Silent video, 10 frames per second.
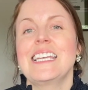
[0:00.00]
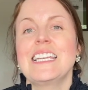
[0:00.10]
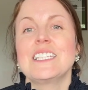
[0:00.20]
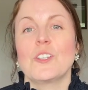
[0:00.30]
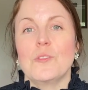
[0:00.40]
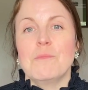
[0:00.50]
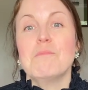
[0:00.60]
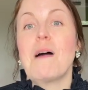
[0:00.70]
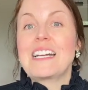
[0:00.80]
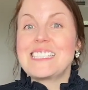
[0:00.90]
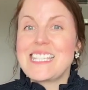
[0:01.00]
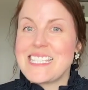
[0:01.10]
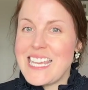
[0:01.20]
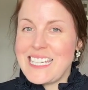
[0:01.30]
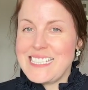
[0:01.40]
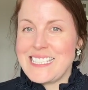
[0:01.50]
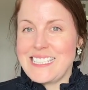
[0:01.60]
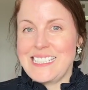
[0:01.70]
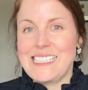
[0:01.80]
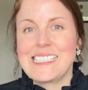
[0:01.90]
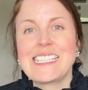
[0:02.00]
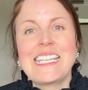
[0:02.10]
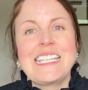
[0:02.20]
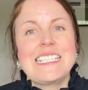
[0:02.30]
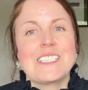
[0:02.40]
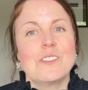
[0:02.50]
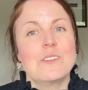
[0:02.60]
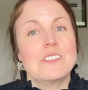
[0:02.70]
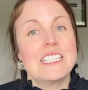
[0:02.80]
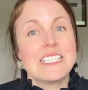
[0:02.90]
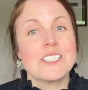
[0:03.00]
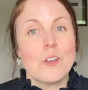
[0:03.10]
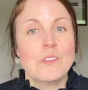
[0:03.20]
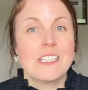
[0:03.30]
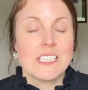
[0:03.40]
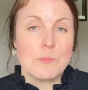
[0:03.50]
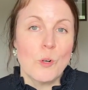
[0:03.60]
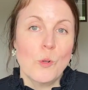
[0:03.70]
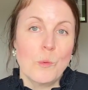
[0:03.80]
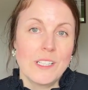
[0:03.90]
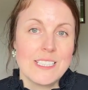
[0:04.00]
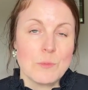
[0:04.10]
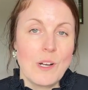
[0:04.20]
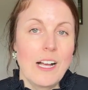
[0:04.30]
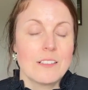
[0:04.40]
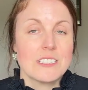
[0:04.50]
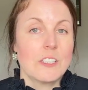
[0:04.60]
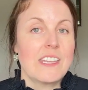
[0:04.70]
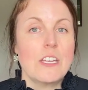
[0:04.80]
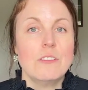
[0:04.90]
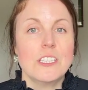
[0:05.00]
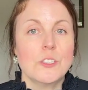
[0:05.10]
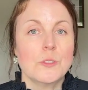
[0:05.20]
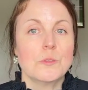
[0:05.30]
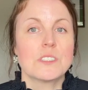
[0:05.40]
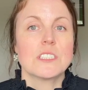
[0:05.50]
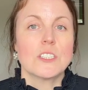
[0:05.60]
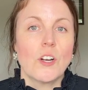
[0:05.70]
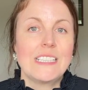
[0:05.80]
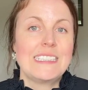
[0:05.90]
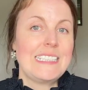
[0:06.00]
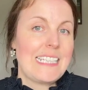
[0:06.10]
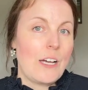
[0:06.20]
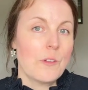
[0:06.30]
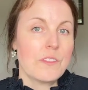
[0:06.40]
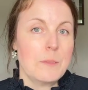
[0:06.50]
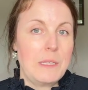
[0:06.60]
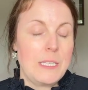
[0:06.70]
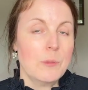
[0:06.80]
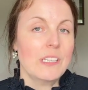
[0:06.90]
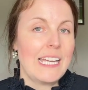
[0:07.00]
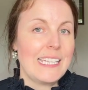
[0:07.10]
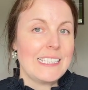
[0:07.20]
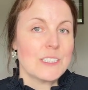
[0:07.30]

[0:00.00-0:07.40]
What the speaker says: So back to the second study. So this is only a small one as well. So they only used 19 healthy people aged